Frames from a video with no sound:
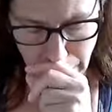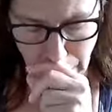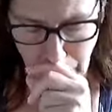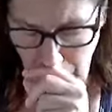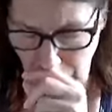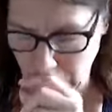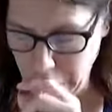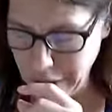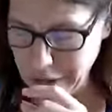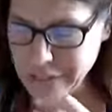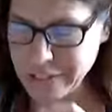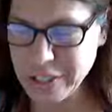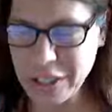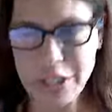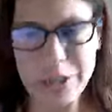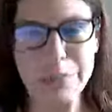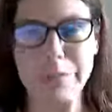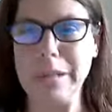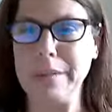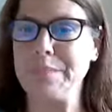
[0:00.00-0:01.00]

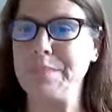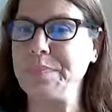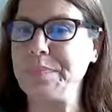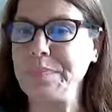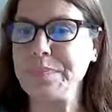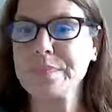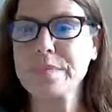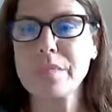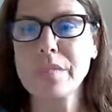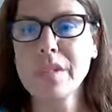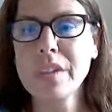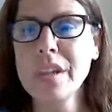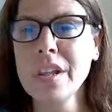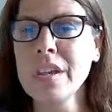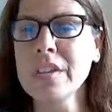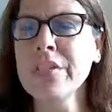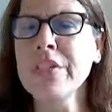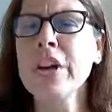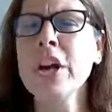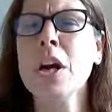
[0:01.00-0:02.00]
excuse me,
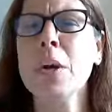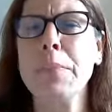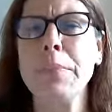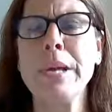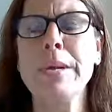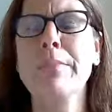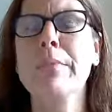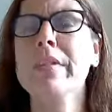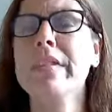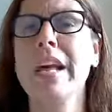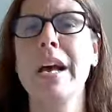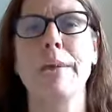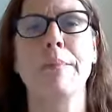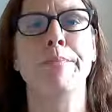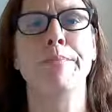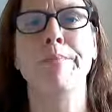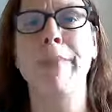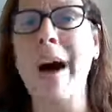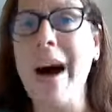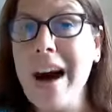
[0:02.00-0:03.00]
there are people that
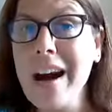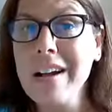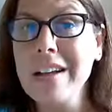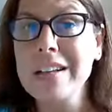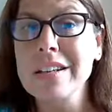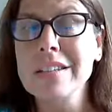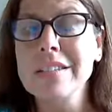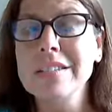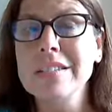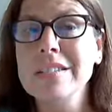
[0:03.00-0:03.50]
mock